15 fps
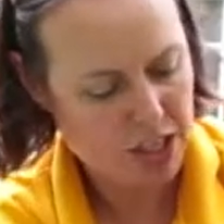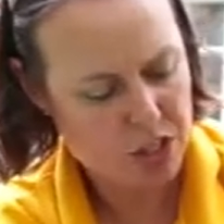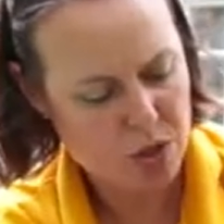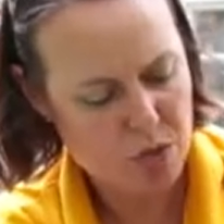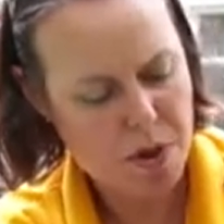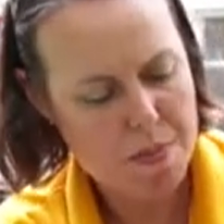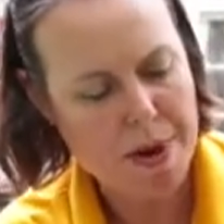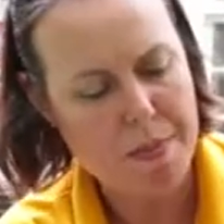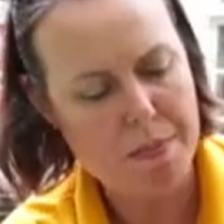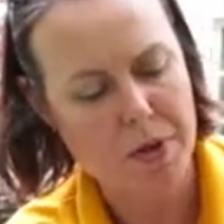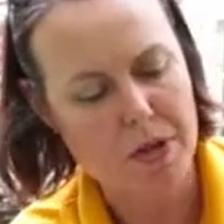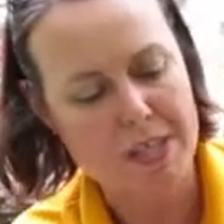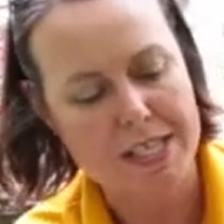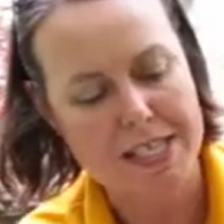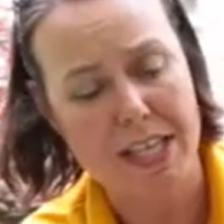Do
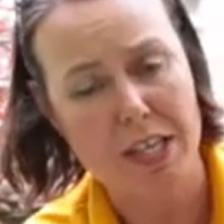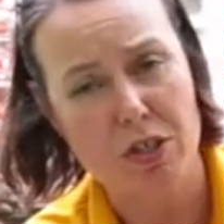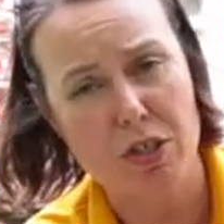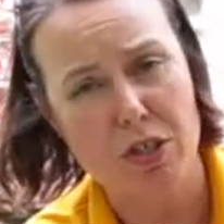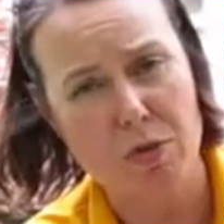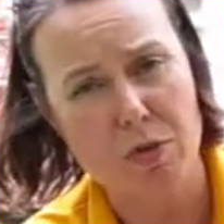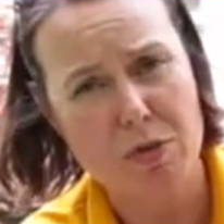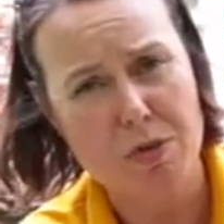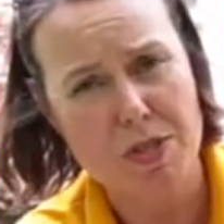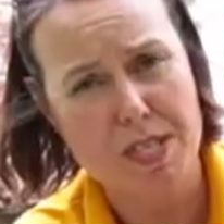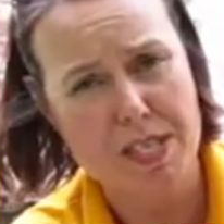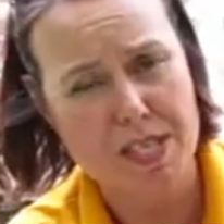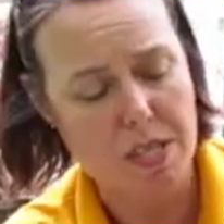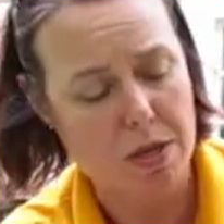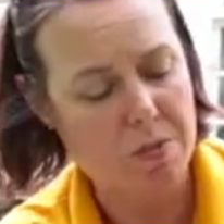remember to tickle your root
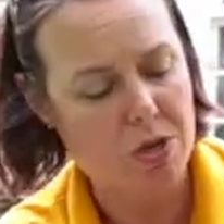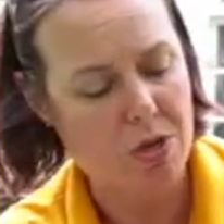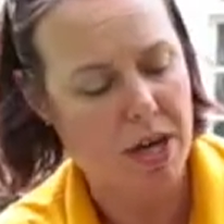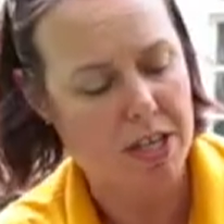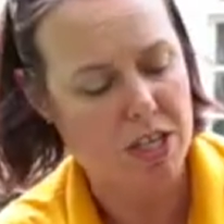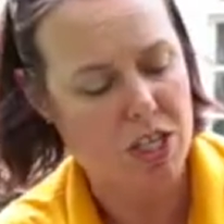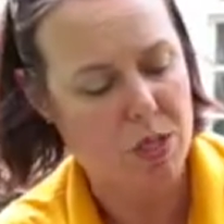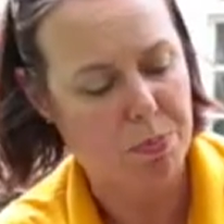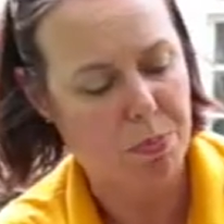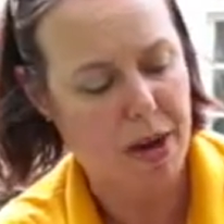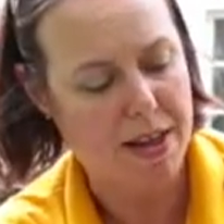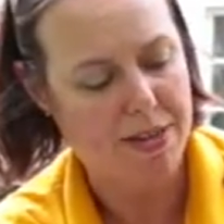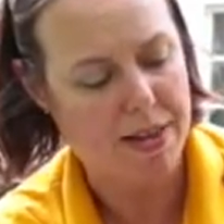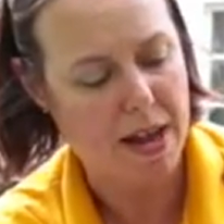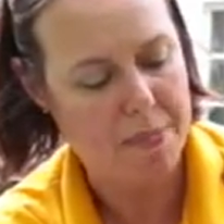system, try to
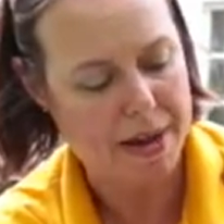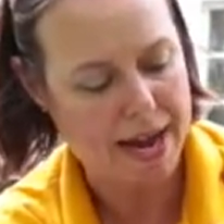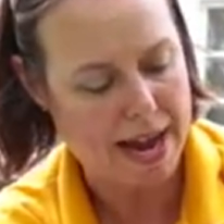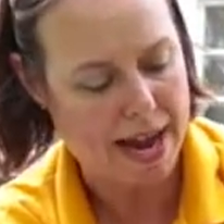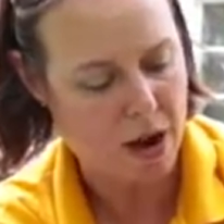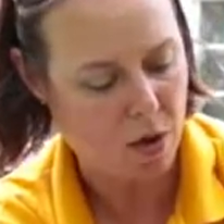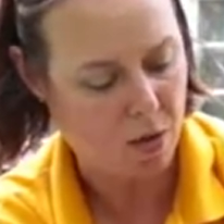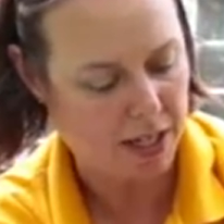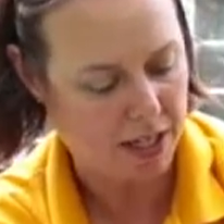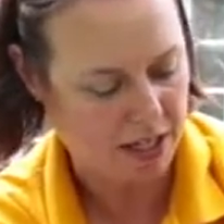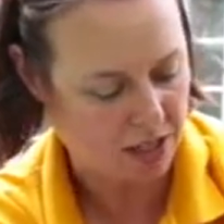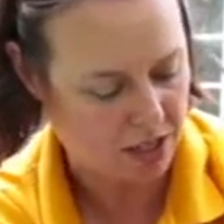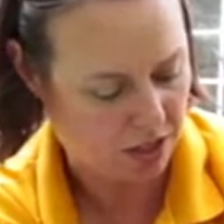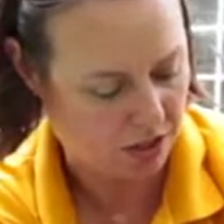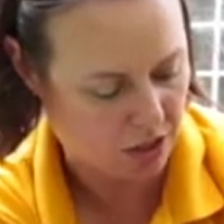spread them out
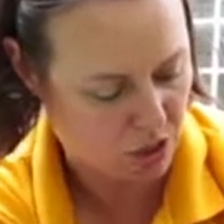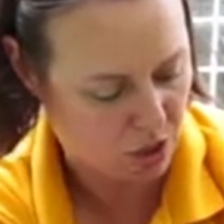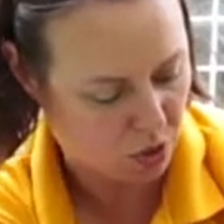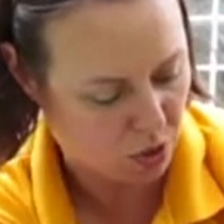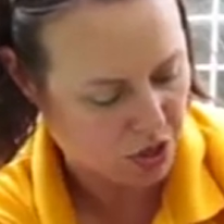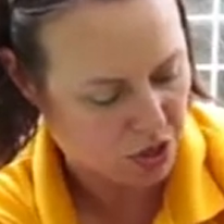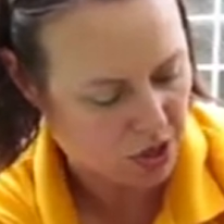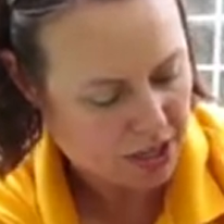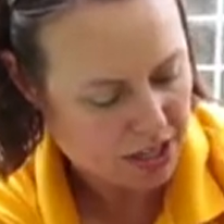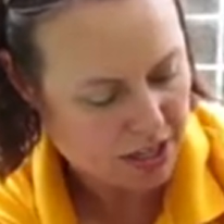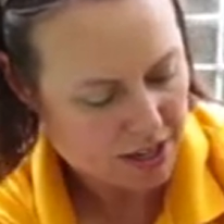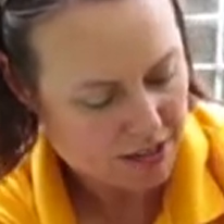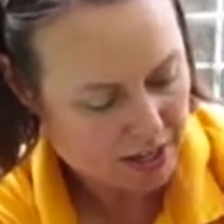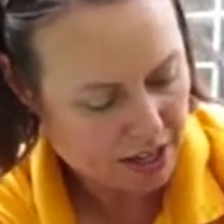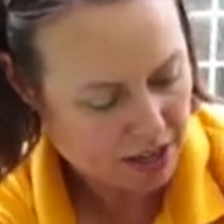into the soil.
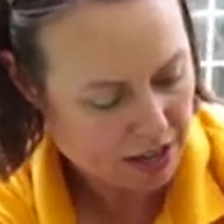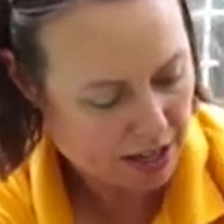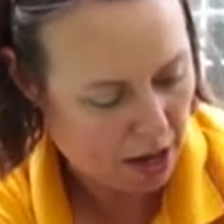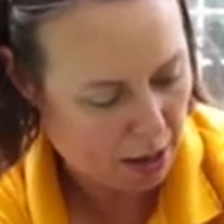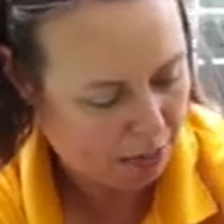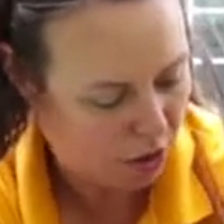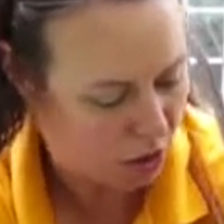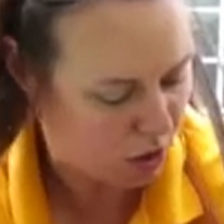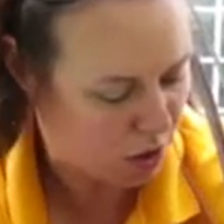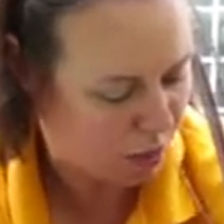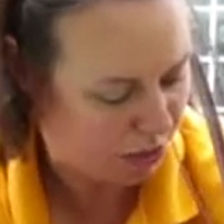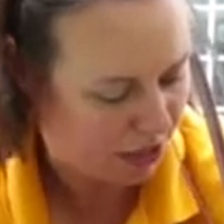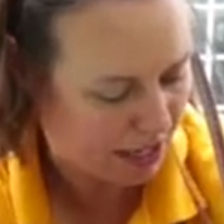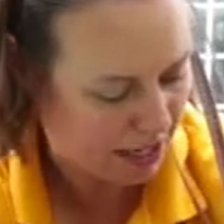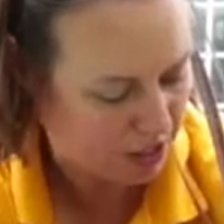That'll help those
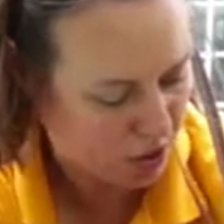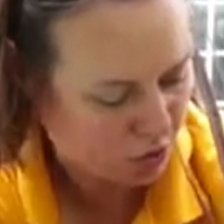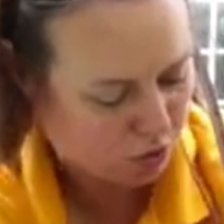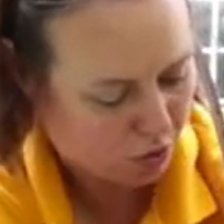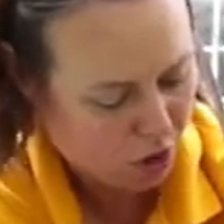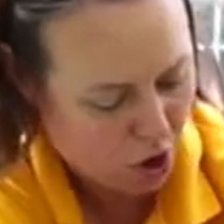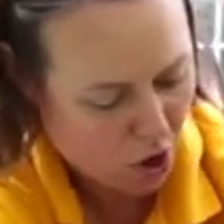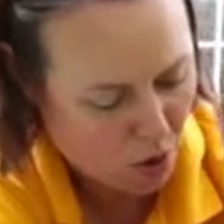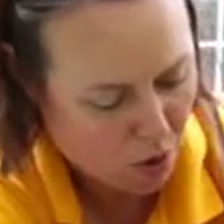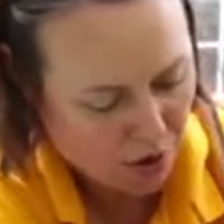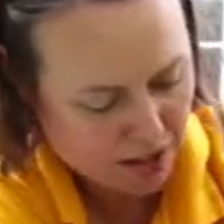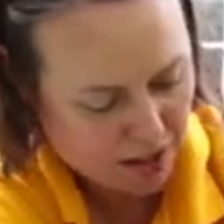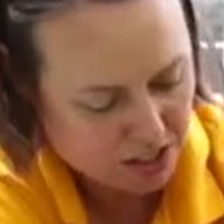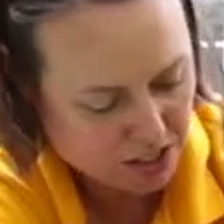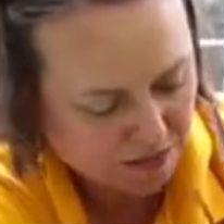plants grow
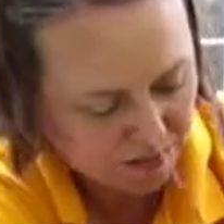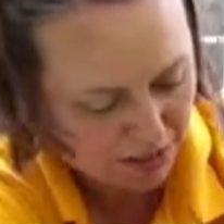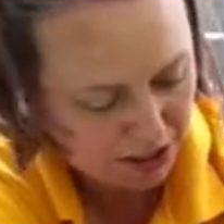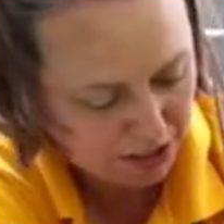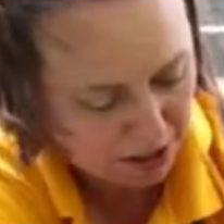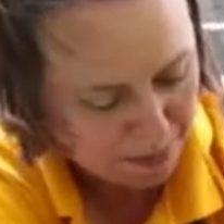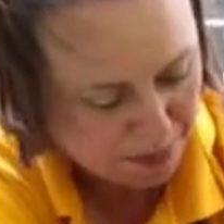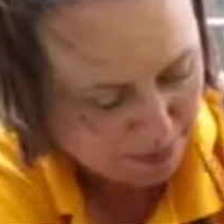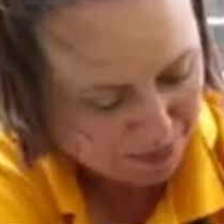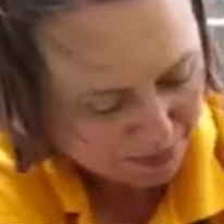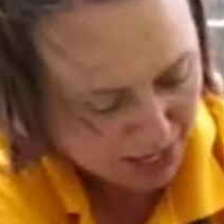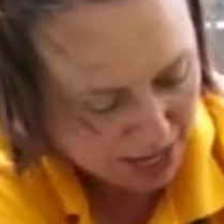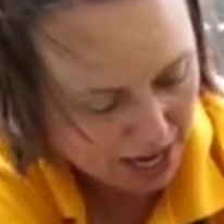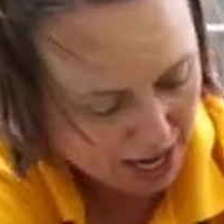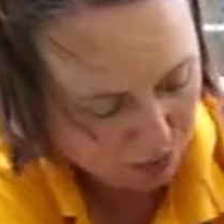and develop
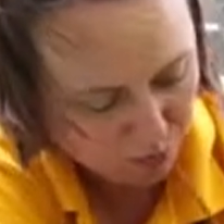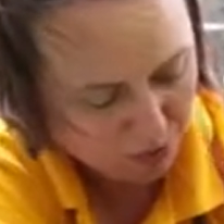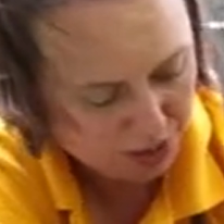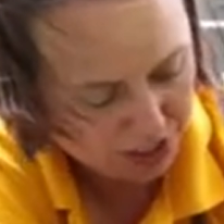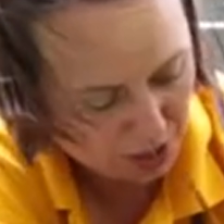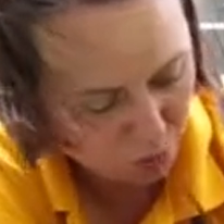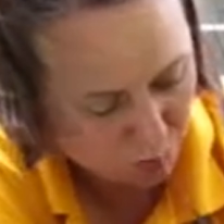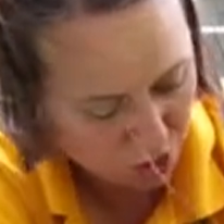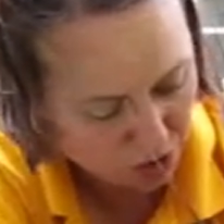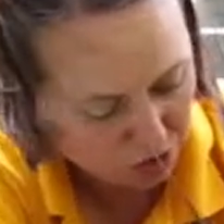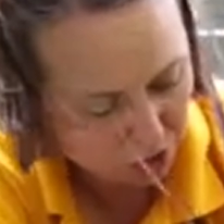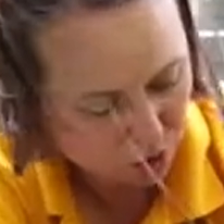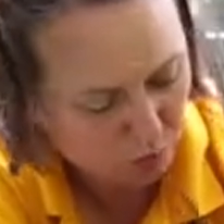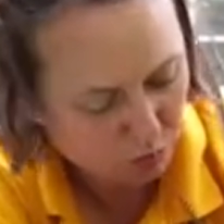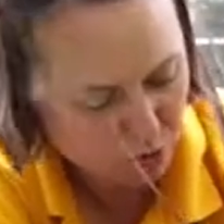and really
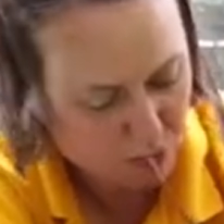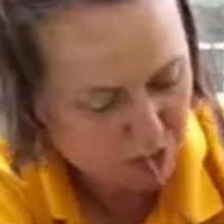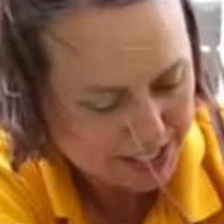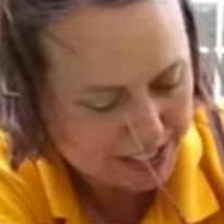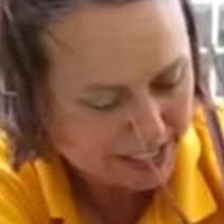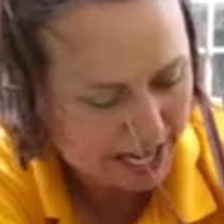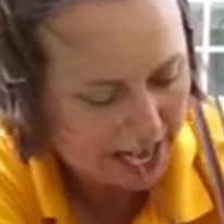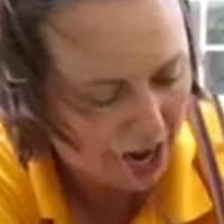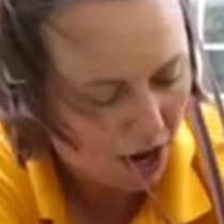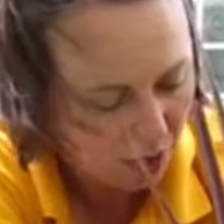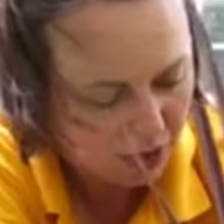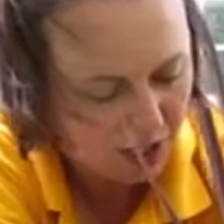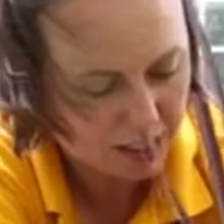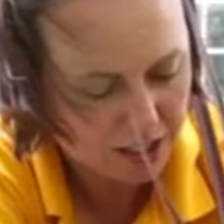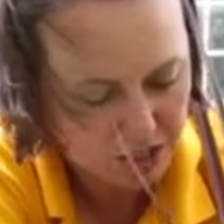work their roots
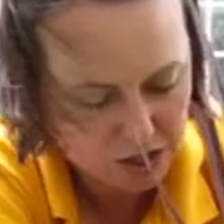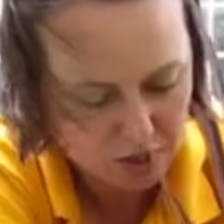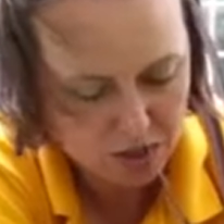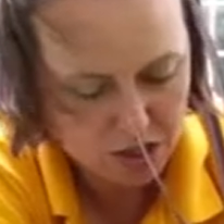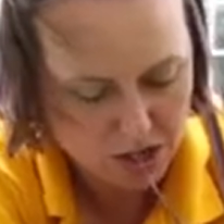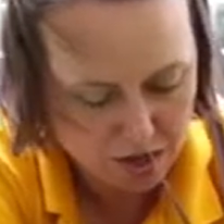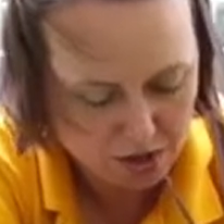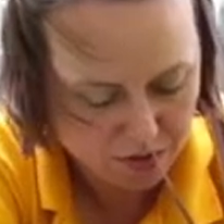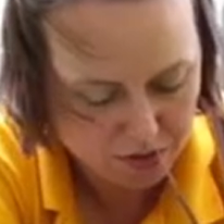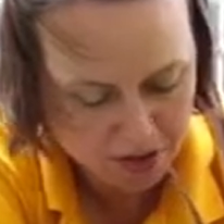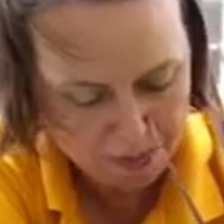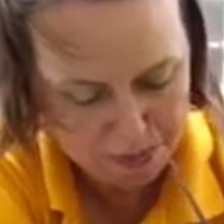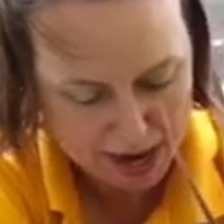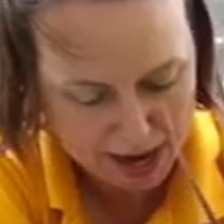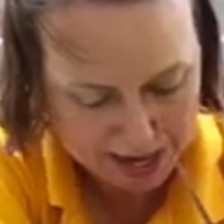down into
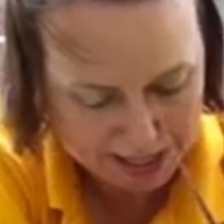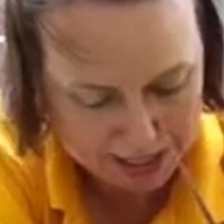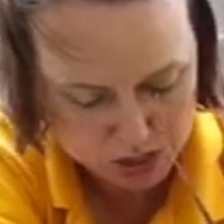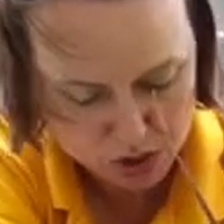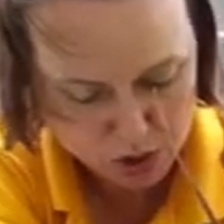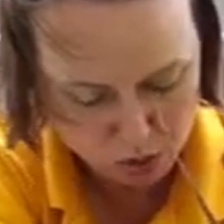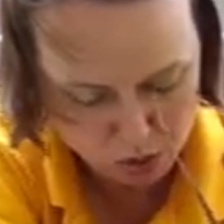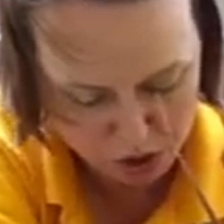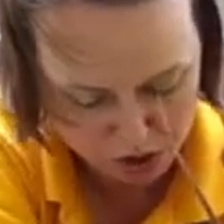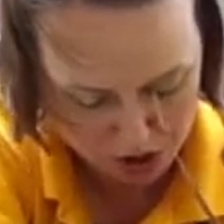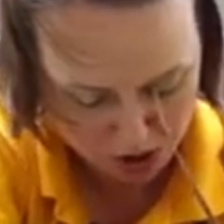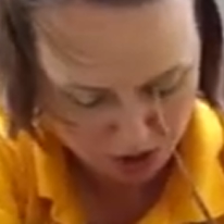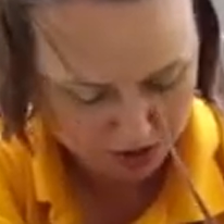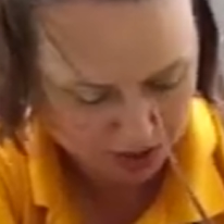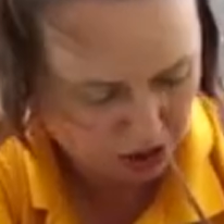the potting
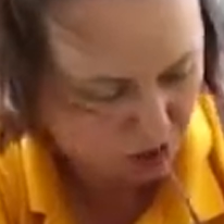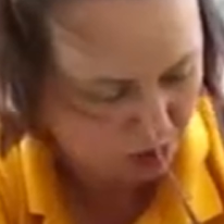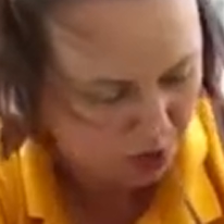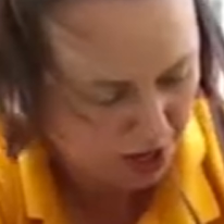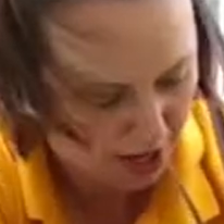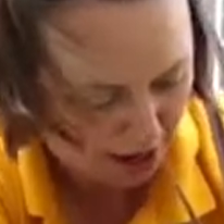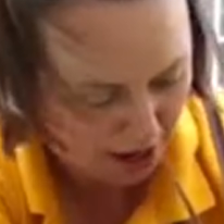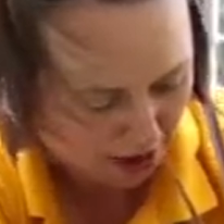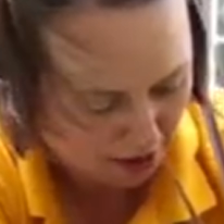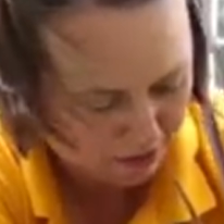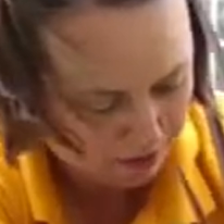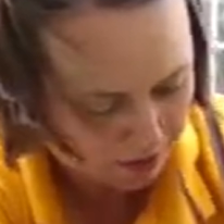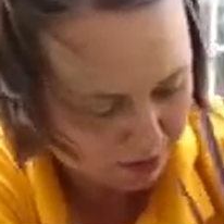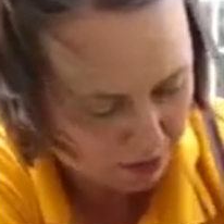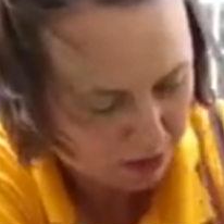soil that you
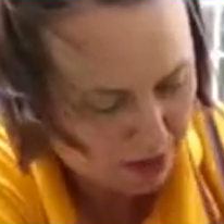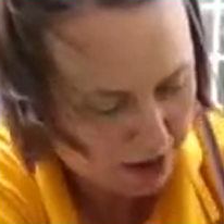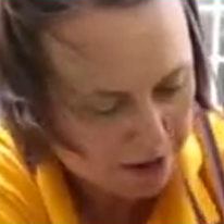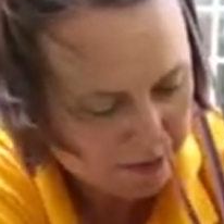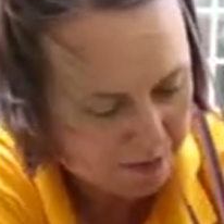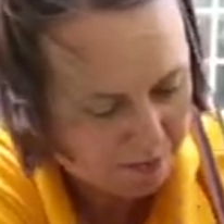have, okay?